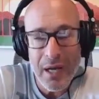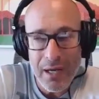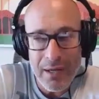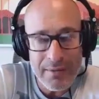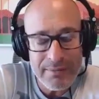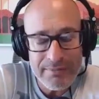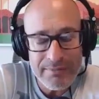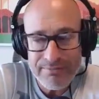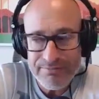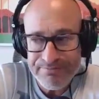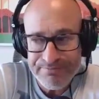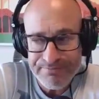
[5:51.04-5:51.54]

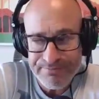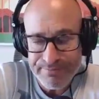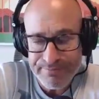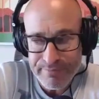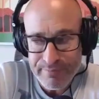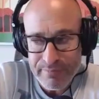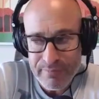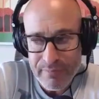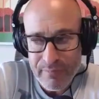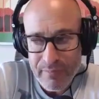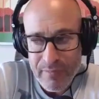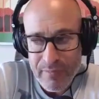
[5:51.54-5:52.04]
um,
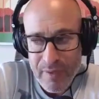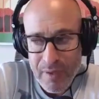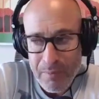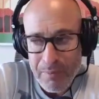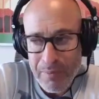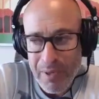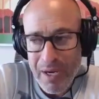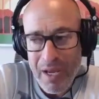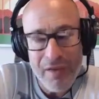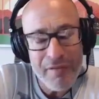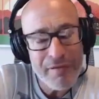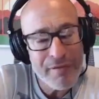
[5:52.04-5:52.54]

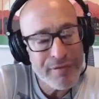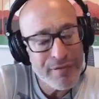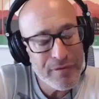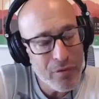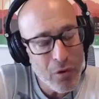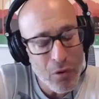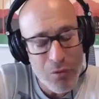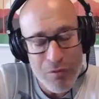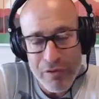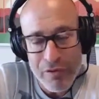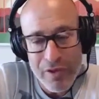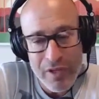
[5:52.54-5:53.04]
but I've
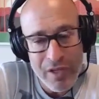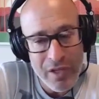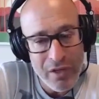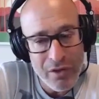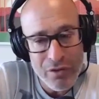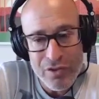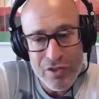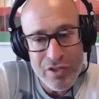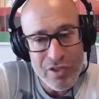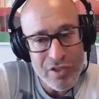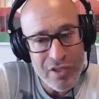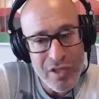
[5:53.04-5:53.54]
over the
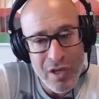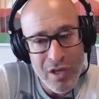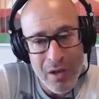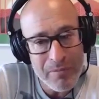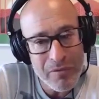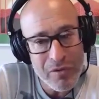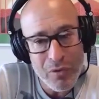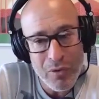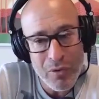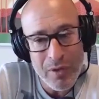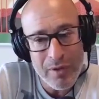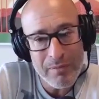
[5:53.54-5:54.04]
years just
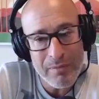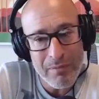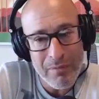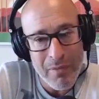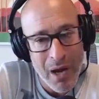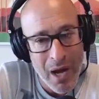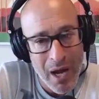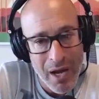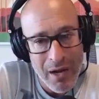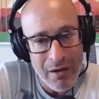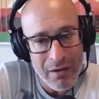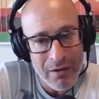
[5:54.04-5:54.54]
come to
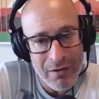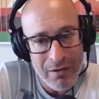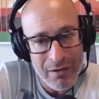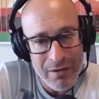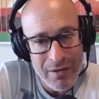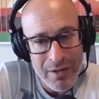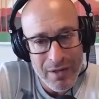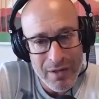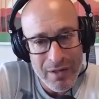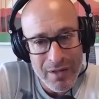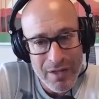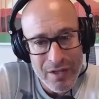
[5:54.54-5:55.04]

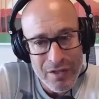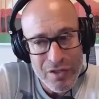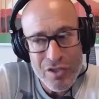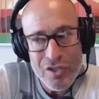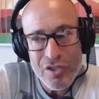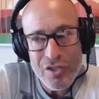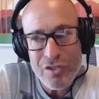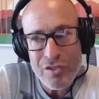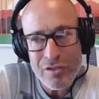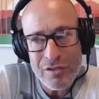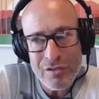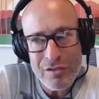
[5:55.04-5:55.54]
admire
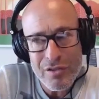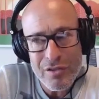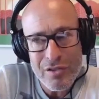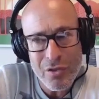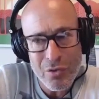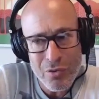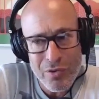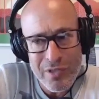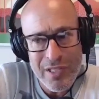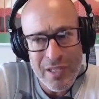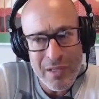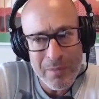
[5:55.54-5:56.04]

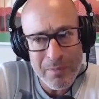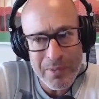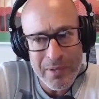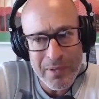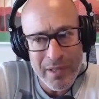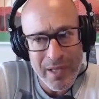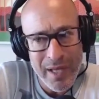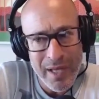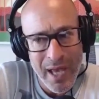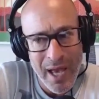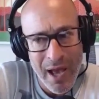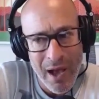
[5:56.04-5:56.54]
so
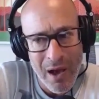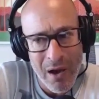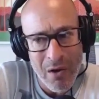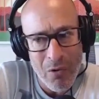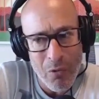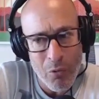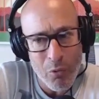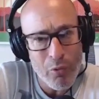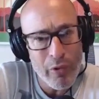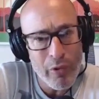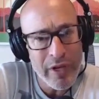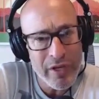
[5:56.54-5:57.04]
deeply
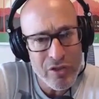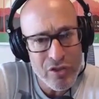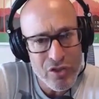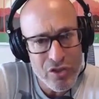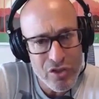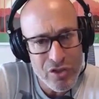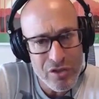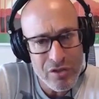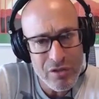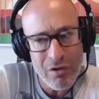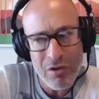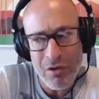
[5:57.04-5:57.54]
how
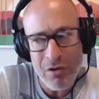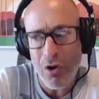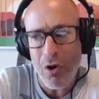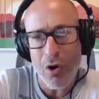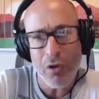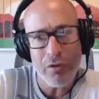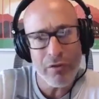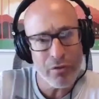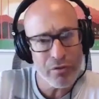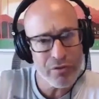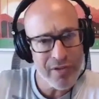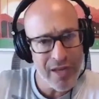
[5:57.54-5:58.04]
rich
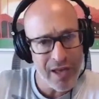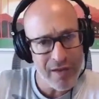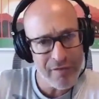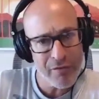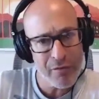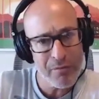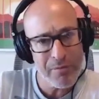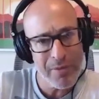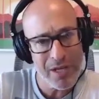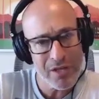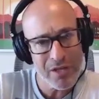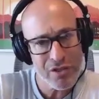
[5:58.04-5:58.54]
all those
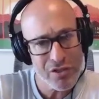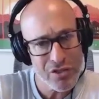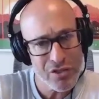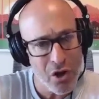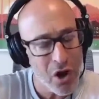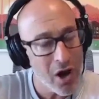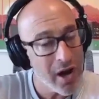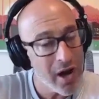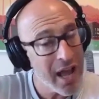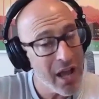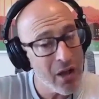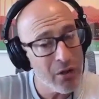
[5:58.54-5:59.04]

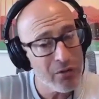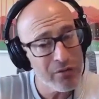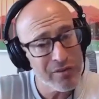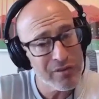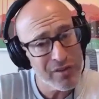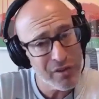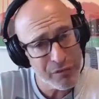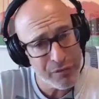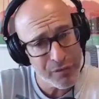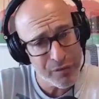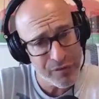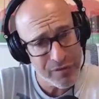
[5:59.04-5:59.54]
affirmations are and
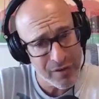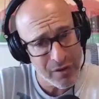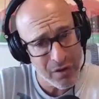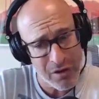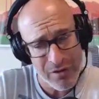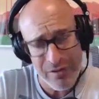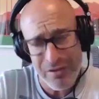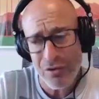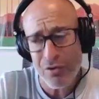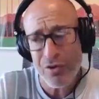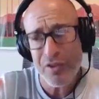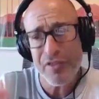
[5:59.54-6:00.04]
how different they
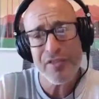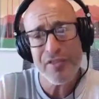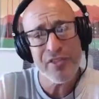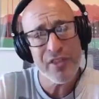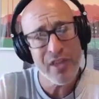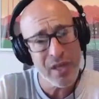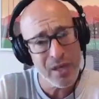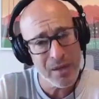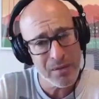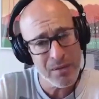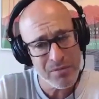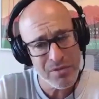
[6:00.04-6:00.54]
are. There are
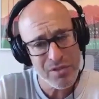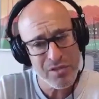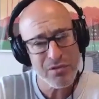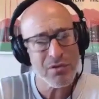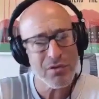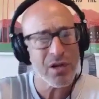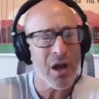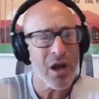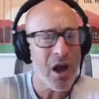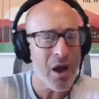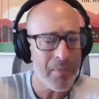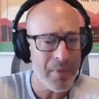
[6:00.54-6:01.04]
themes,
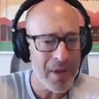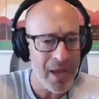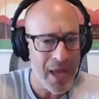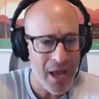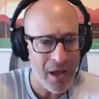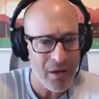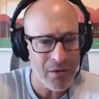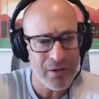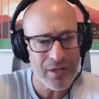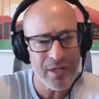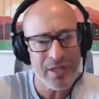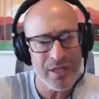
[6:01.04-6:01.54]
there are
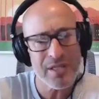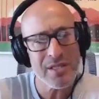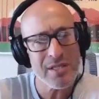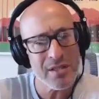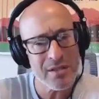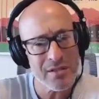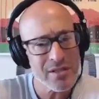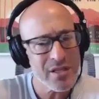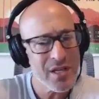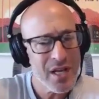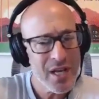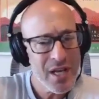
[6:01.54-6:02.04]

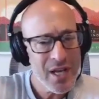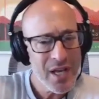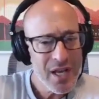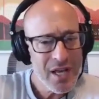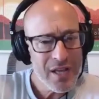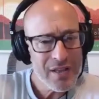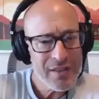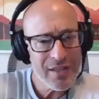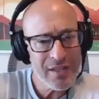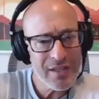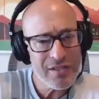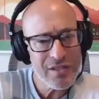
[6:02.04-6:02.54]
commonalities, there's
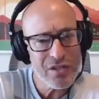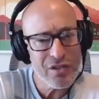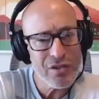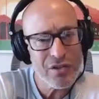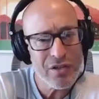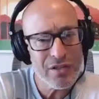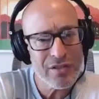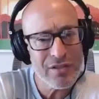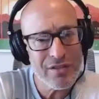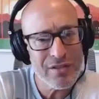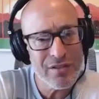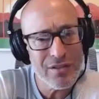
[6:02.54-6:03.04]
things that
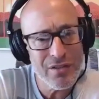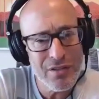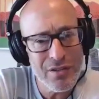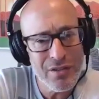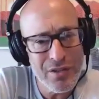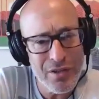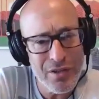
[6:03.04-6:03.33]
you could